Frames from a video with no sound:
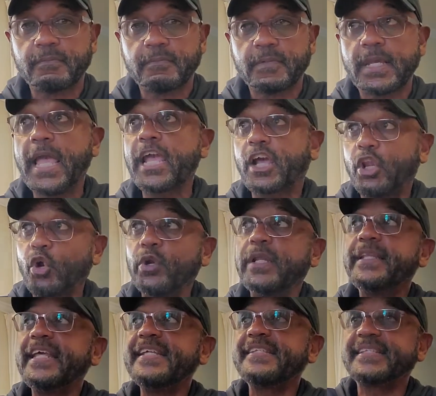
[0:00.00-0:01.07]
including
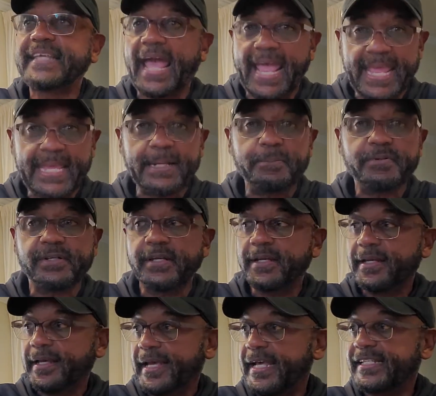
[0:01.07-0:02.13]
these games
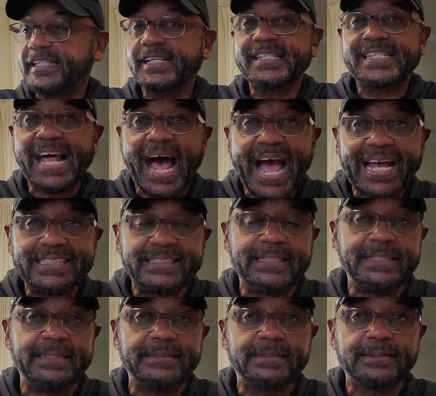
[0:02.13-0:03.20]
and
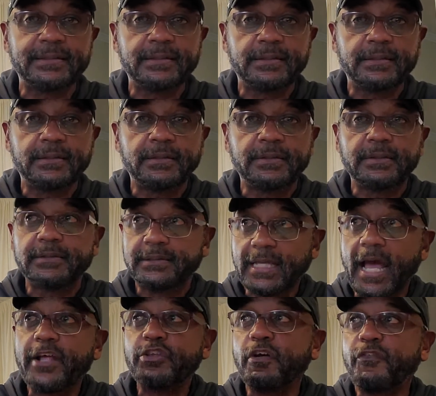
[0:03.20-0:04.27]
societies
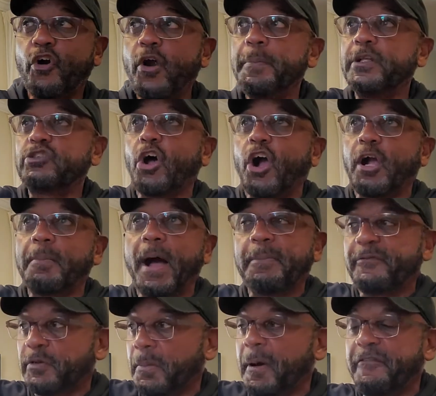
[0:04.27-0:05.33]
that you've heard me talk about.
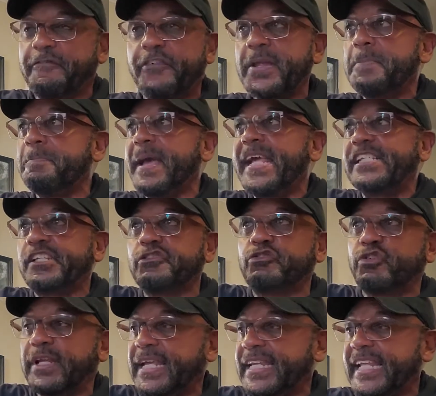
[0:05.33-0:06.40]
People talking about
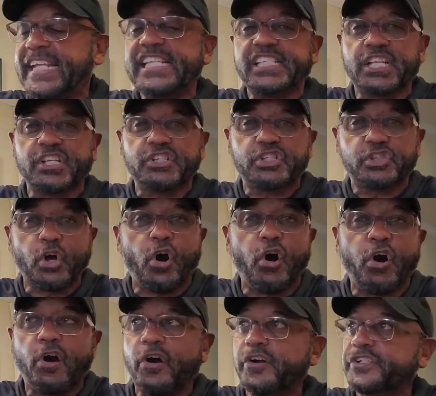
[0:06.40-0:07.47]
Freemasonry and Eastern
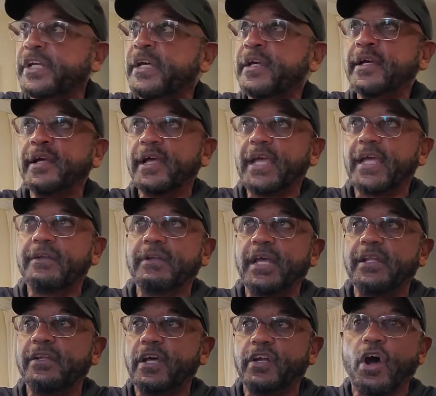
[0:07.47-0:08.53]
Stars
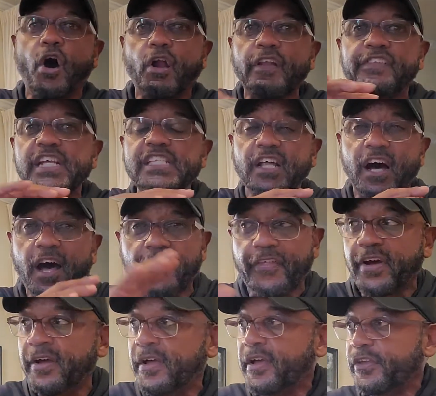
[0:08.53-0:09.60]
and all of these
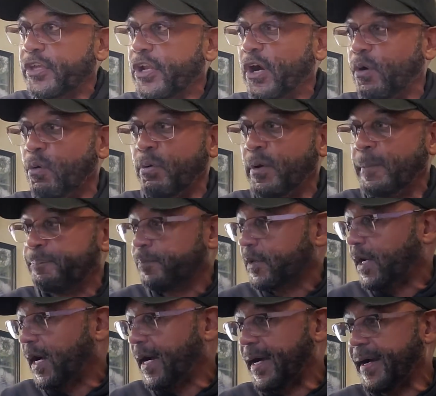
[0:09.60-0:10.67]
other,
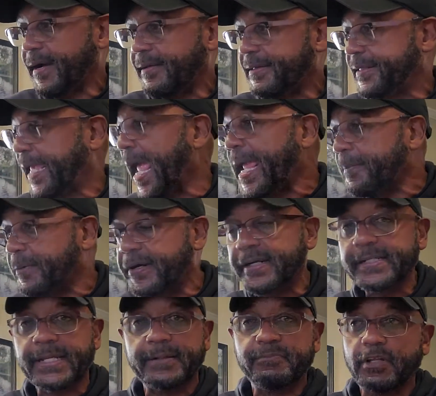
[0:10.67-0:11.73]

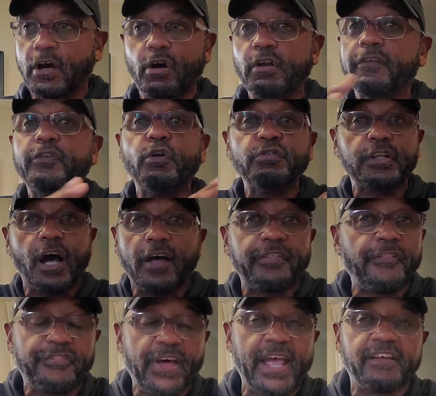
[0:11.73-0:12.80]
gamers and all of those other
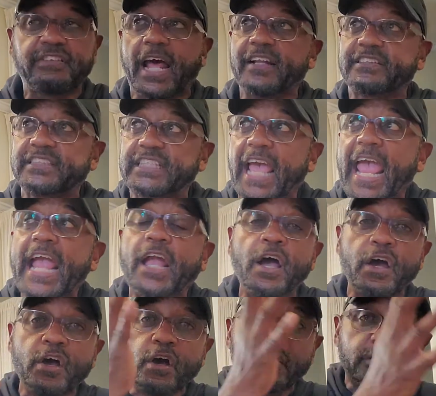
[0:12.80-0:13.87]
things that take
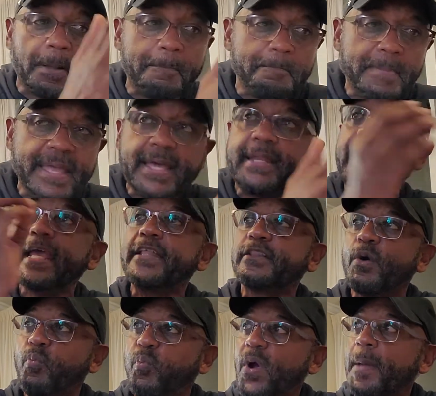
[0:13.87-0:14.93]
the men and the
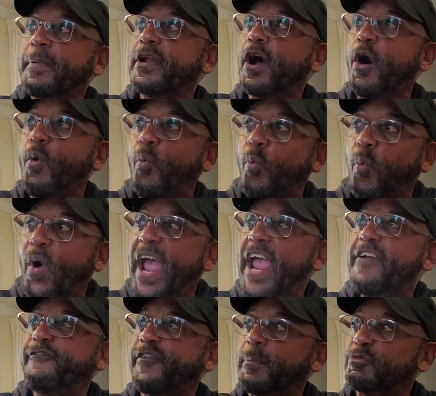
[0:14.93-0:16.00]
women
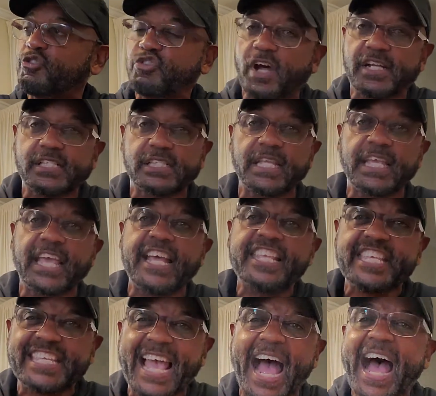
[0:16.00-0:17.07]
away from trusting
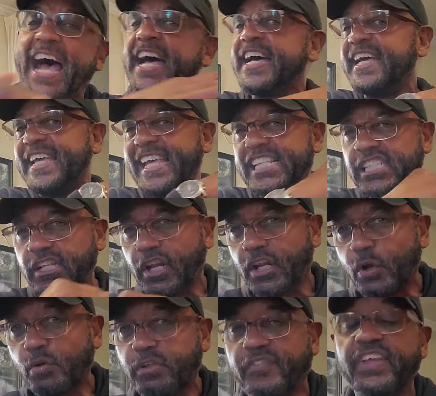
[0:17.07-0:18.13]
in Yah
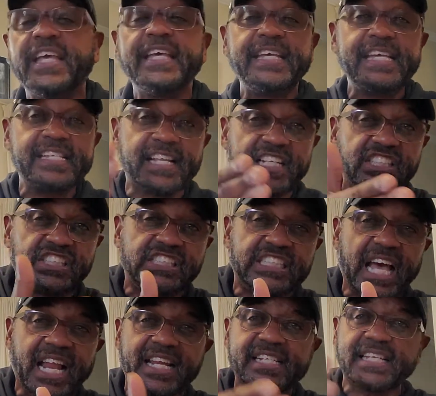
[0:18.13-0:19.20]
exclusively. He's a
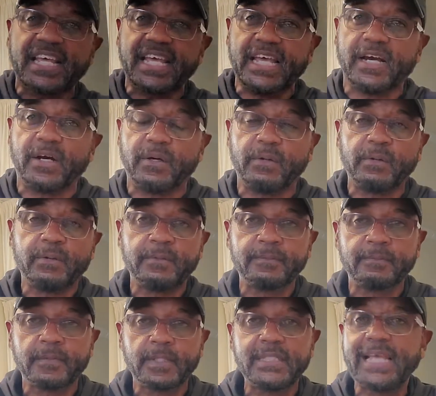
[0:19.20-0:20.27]
jealous El.
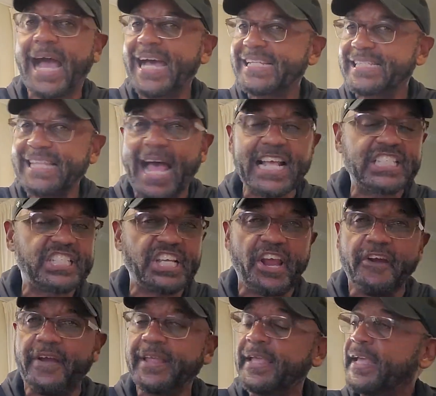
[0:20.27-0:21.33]
Yah is not
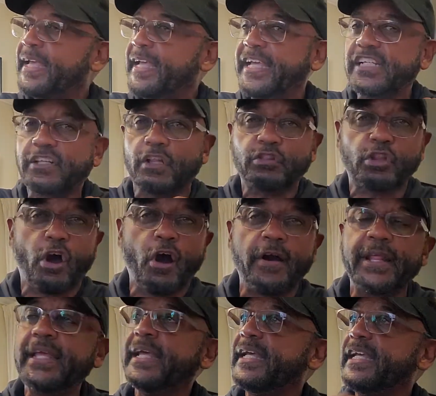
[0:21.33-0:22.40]
sharing his
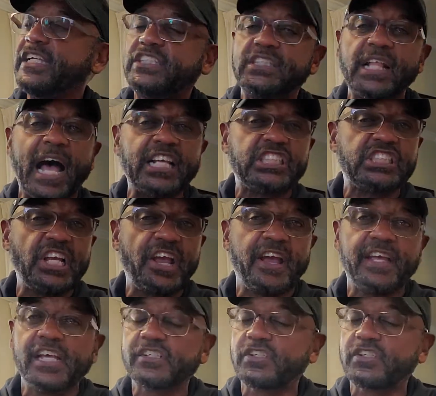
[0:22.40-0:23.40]
authority. He's not sharing his